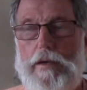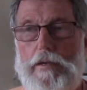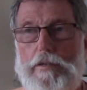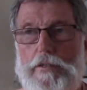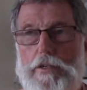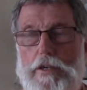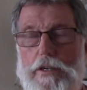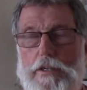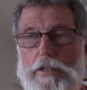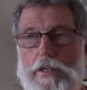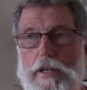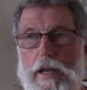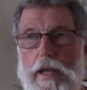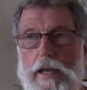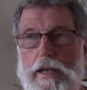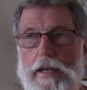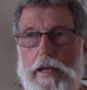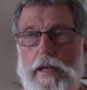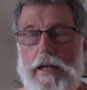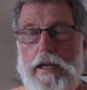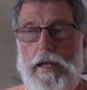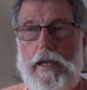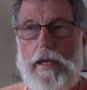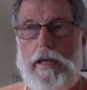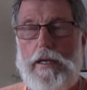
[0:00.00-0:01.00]
Just
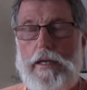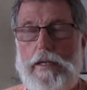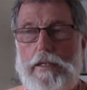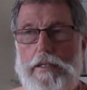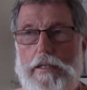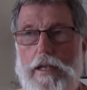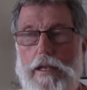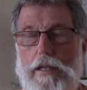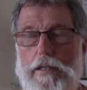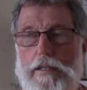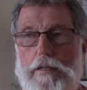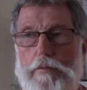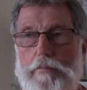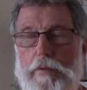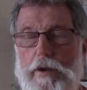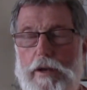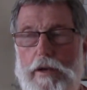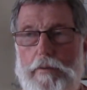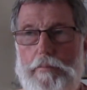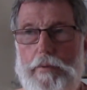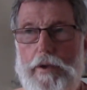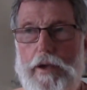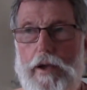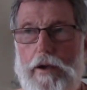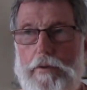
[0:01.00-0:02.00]
like nearness ultimately
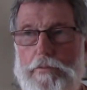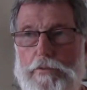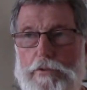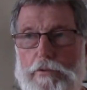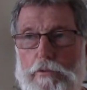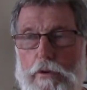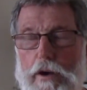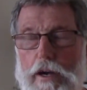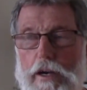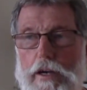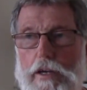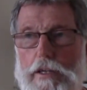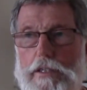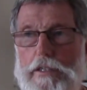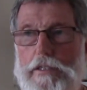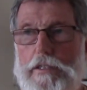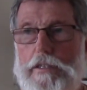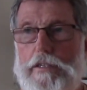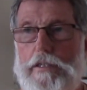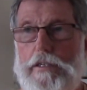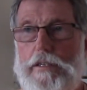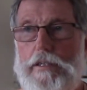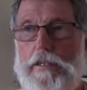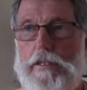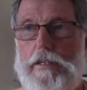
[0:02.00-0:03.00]
becomes
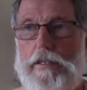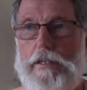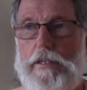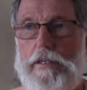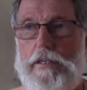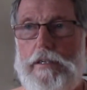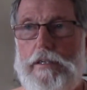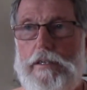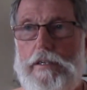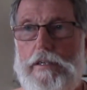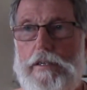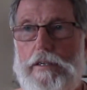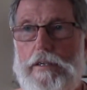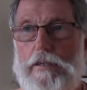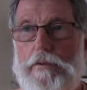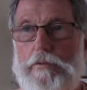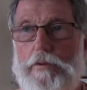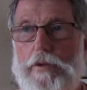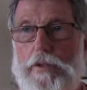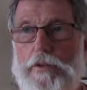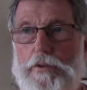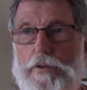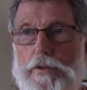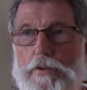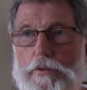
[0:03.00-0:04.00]
oneness.
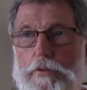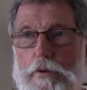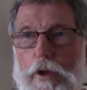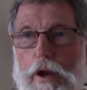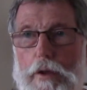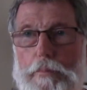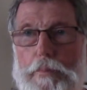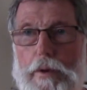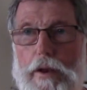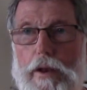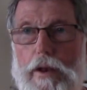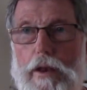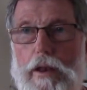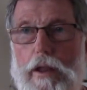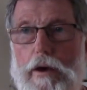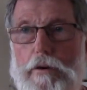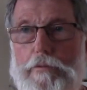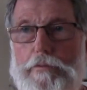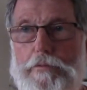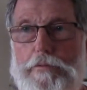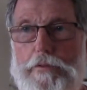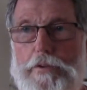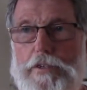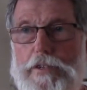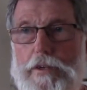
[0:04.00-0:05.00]
When you develop a love
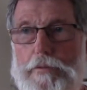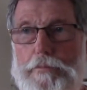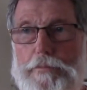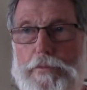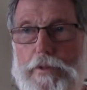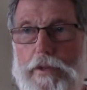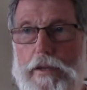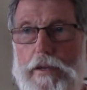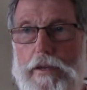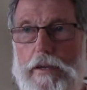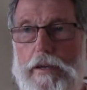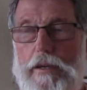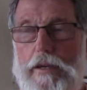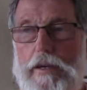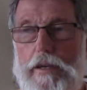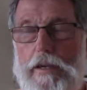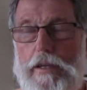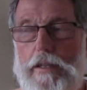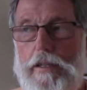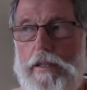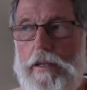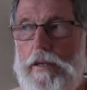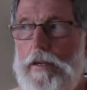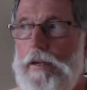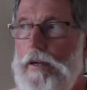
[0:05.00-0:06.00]
for something,
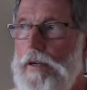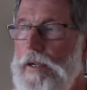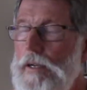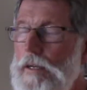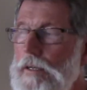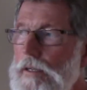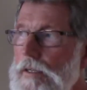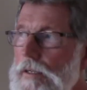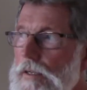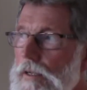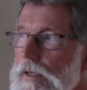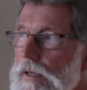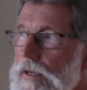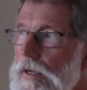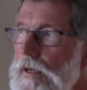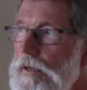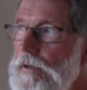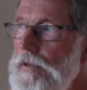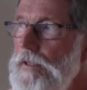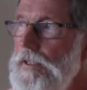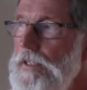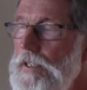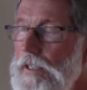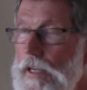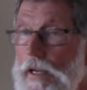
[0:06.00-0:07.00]
the great
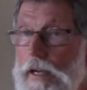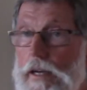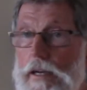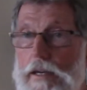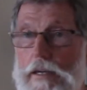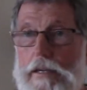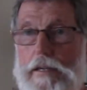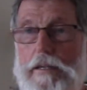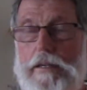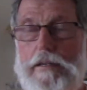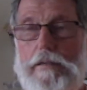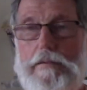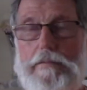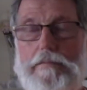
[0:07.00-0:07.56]
saint,